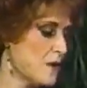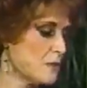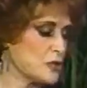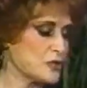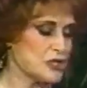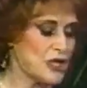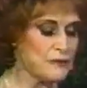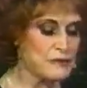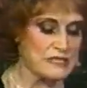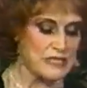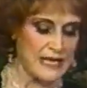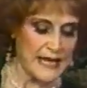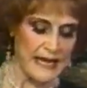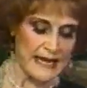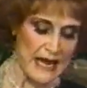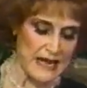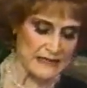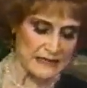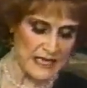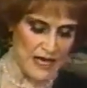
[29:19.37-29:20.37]
She was
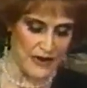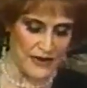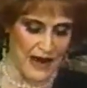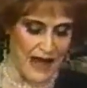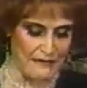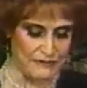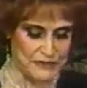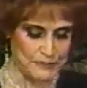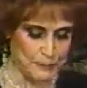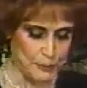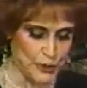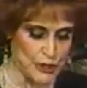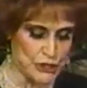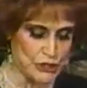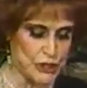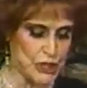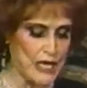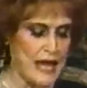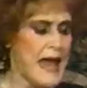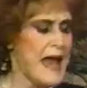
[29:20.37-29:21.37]
laying out there, and I was
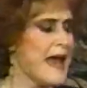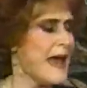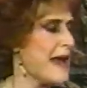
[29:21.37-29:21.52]
preaching,